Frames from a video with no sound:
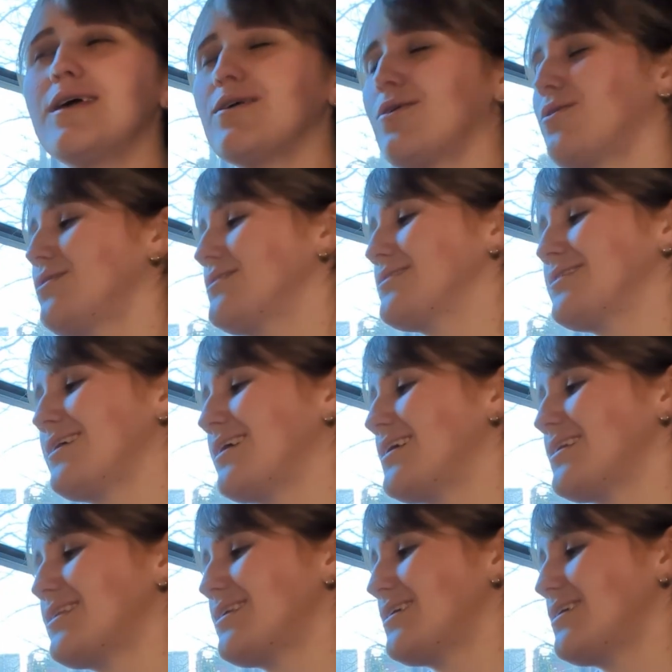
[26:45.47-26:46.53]
holds
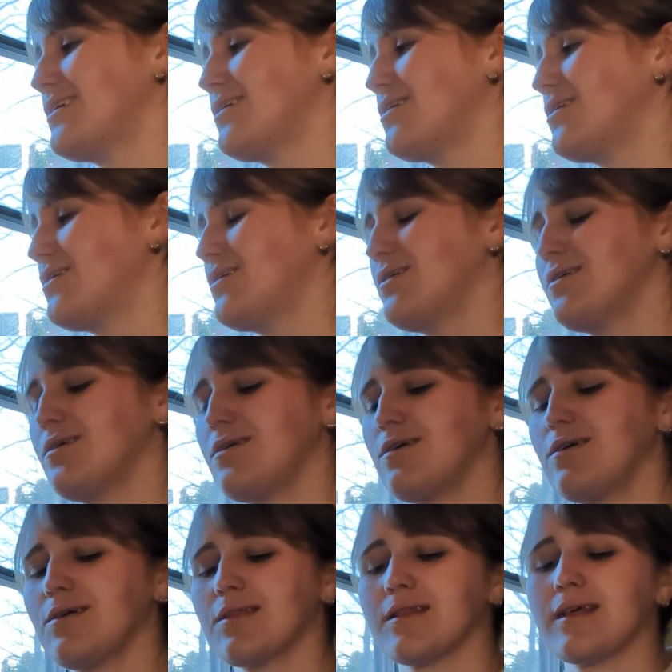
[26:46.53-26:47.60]
not the
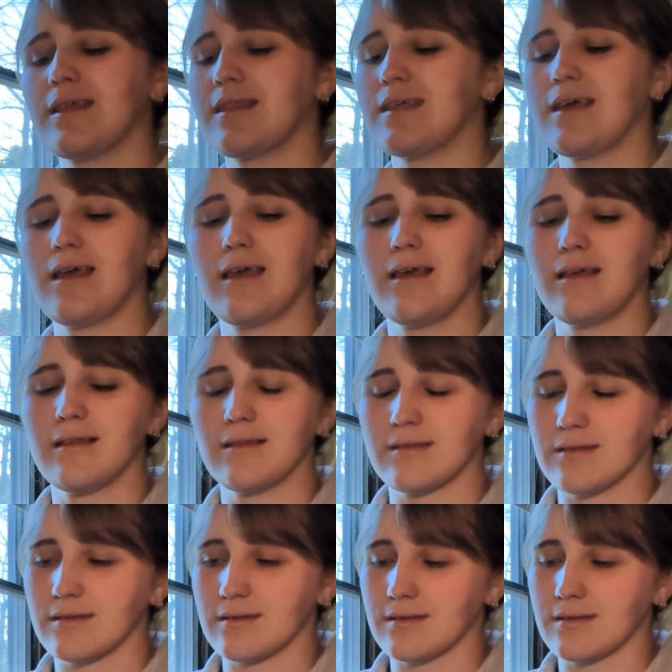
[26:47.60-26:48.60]
earthly things.